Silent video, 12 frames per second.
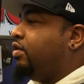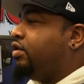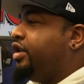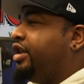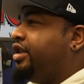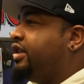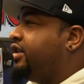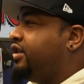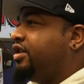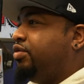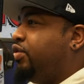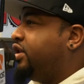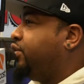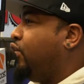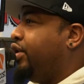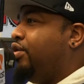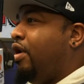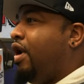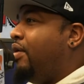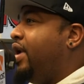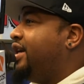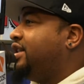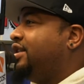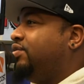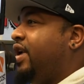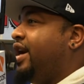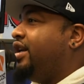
Did this was were you always this way?